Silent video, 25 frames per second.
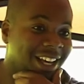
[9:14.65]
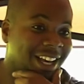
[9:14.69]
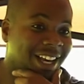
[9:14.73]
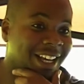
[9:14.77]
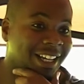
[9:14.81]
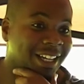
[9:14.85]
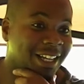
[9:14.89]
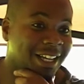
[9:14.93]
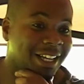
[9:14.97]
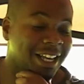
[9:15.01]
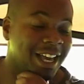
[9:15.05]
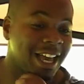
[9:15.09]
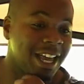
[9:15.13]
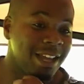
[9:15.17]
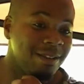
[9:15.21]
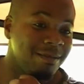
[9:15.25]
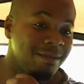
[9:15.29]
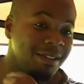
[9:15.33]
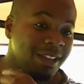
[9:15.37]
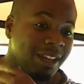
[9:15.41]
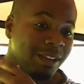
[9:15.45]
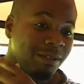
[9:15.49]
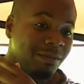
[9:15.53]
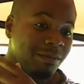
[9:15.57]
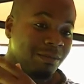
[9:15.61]
And they came
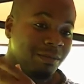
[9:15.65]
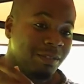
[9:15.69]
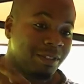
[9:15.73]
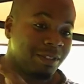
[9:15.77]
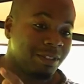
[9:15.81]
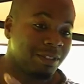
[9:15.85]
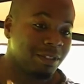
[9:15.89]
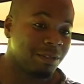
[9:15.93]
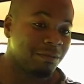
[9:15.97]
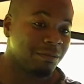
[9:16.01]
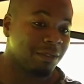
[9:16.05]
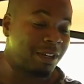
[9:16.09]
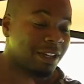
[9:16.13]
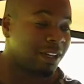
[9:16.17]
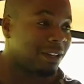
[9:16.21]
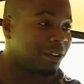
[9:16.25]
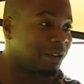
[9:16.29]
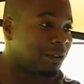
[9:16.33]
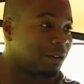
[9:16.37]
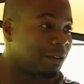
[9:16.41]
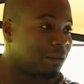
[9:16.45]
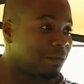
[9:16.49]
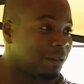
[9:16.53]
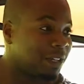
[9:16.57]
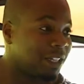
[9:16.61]
down to my
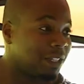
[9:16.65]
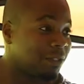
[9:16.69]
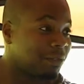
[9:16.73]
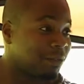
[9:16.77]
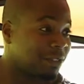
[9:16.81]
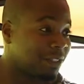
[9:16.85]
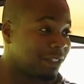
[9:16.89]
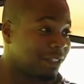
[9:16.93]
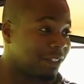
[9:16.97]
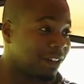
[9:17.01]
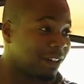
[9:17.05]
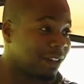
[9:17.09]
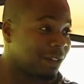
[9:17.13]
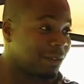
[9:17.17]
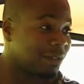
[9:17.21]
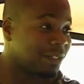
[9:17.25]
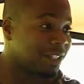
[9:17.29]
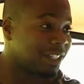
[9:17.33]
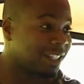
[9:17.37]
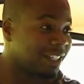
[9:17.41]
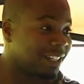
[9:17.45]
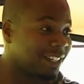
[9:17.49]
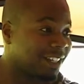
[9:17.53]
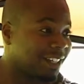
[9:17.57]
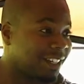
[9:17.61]
local place, which is
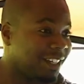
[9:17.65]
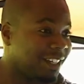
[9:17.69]
Harlesden,